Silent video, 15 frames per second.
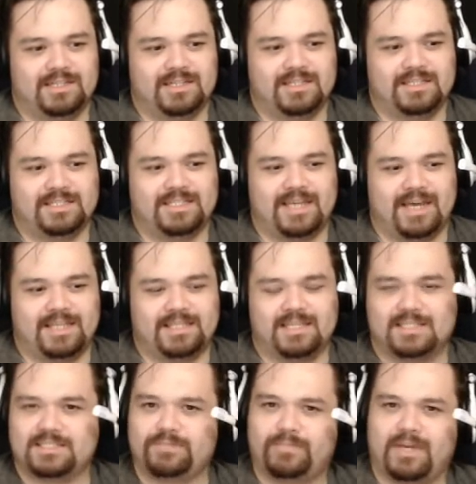that
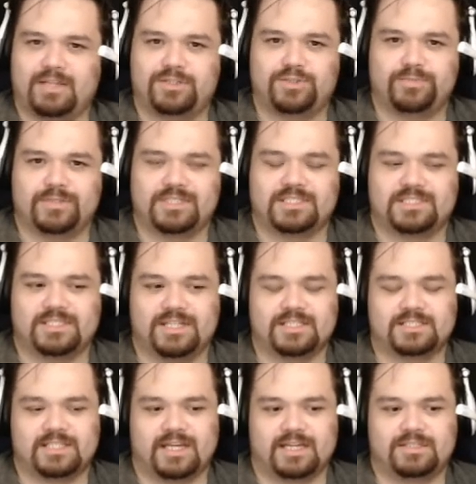doesn't make too much sense.
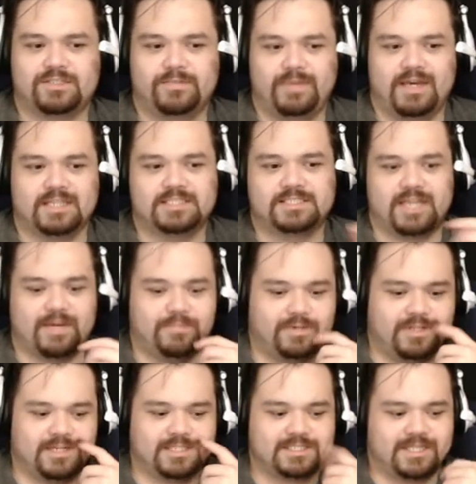Like to me, a sample
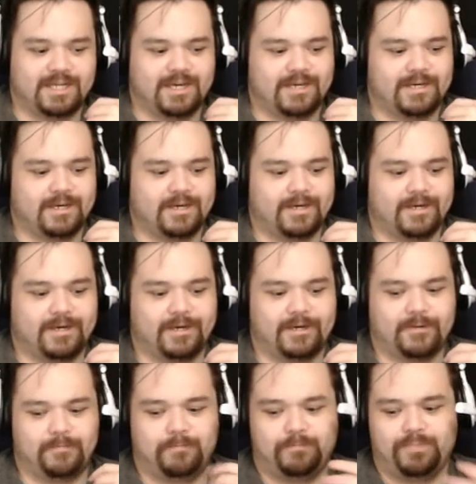is like uh,
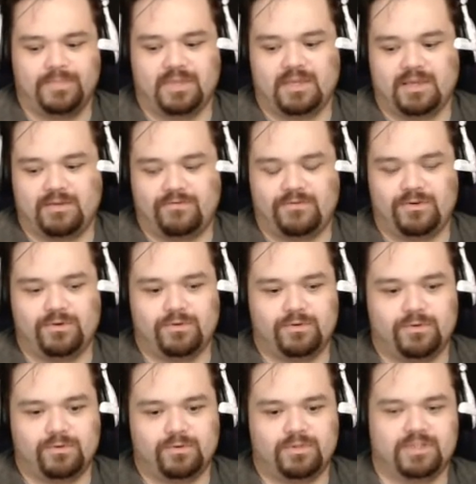if
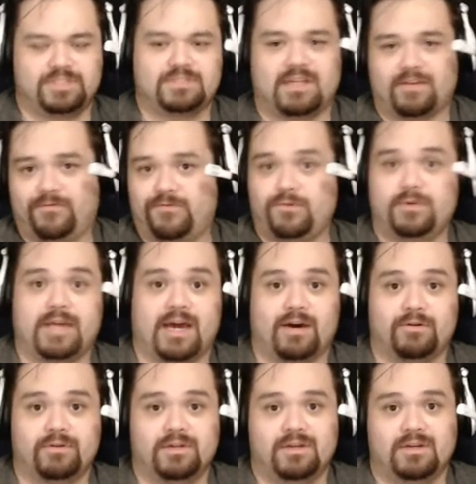you there's like food out,
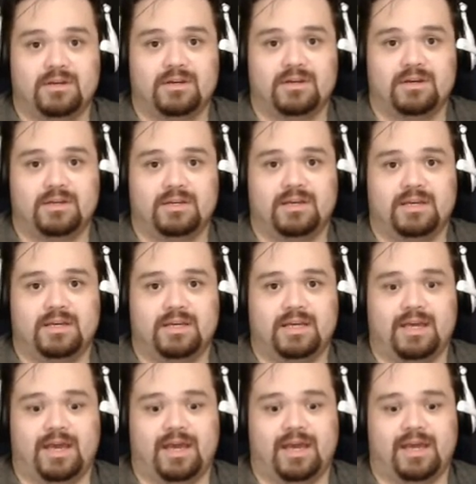
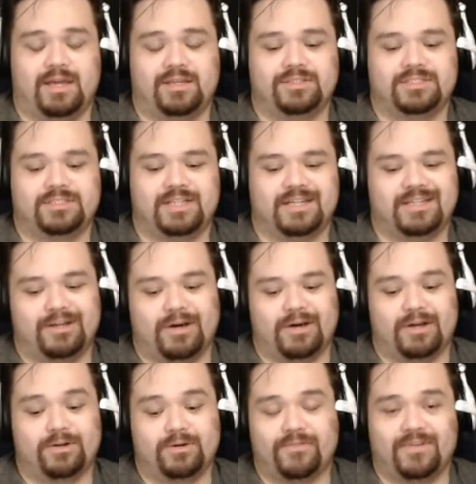and you said, you know, I
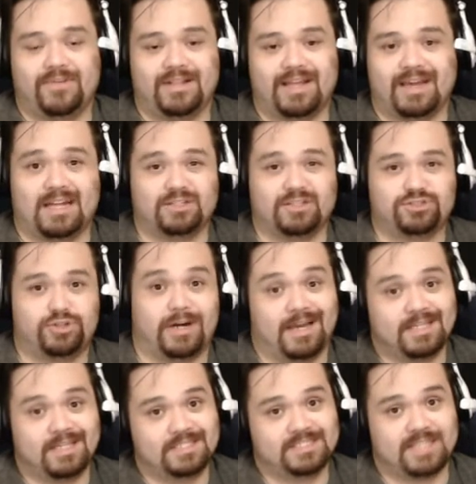don't know if I like it. I'll try a
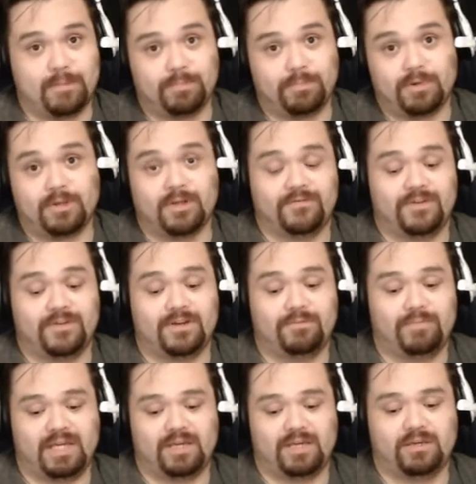sample of it.
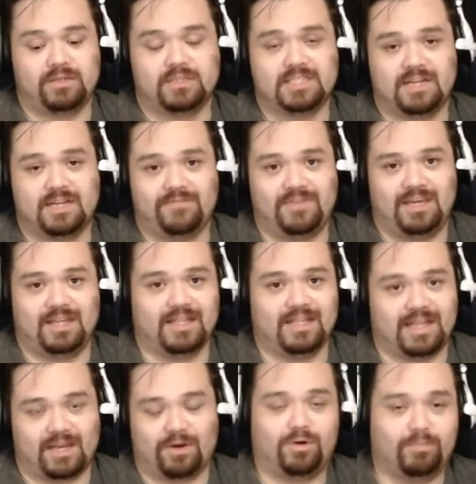Meaning instead of eating
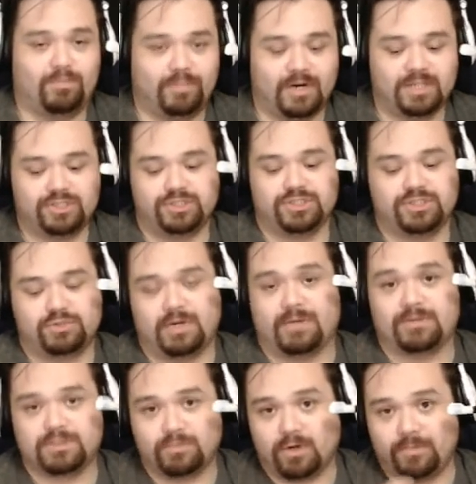like a whole bunch, you just grab a
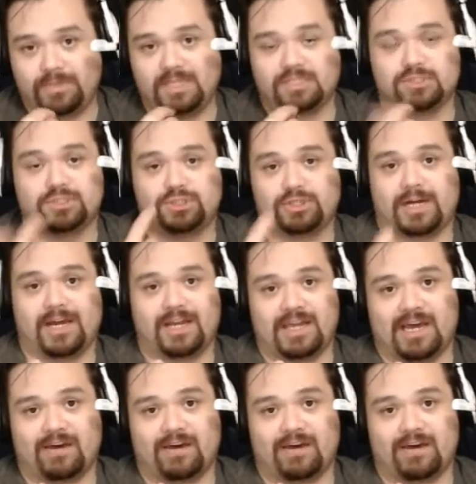small piece to try it out